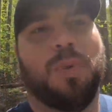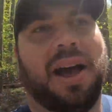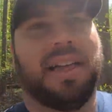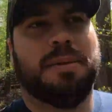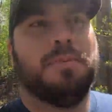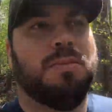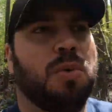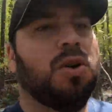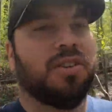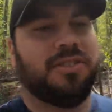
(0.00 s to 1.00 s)
While I'm
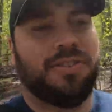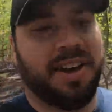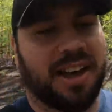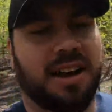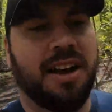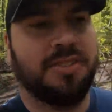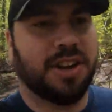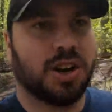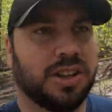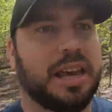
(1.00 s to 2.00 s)
more of a fan of
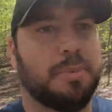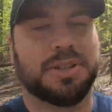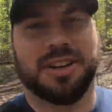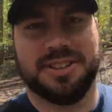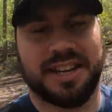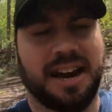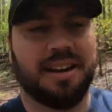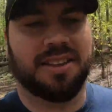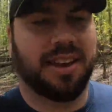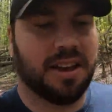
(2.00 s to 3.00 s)
the early episodes than
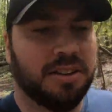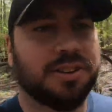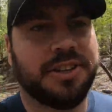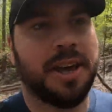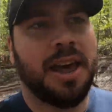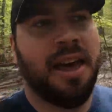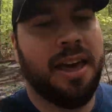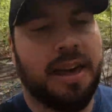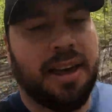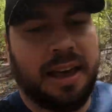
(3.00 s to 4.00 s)
anything else,
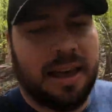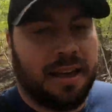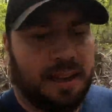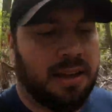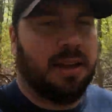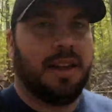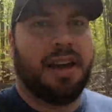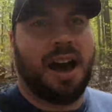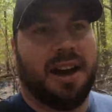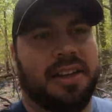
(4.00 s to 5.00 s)

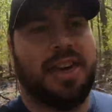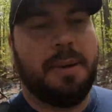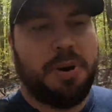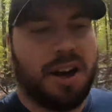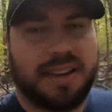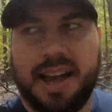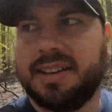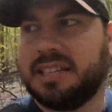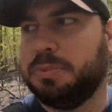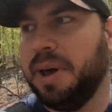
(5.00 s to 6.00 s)
That
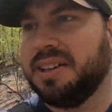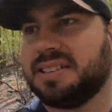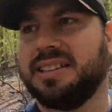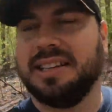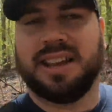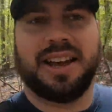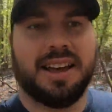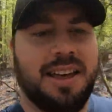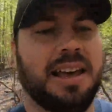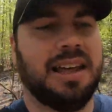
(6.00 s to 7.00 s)
podcast is basically
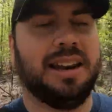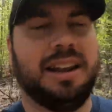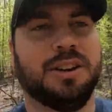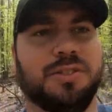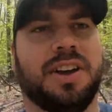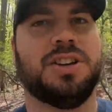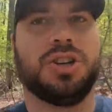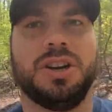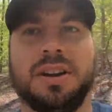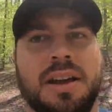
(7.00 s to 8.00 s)
like an
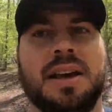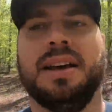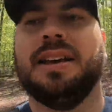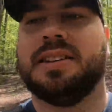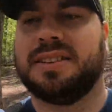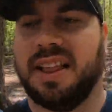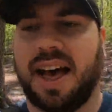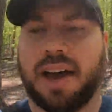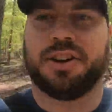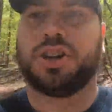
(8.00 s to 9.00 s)
intervention
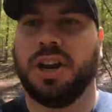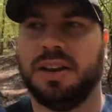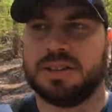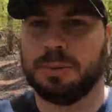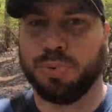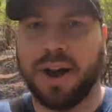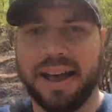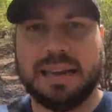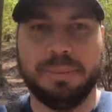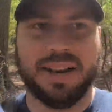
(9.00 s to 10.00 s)
slash
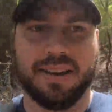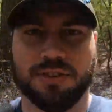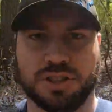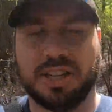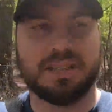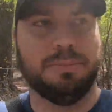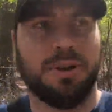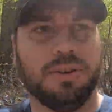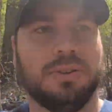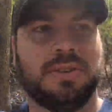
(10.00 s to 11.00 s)
sobriety meeting for Jason
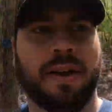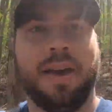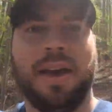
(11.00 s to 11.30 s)
Mewes.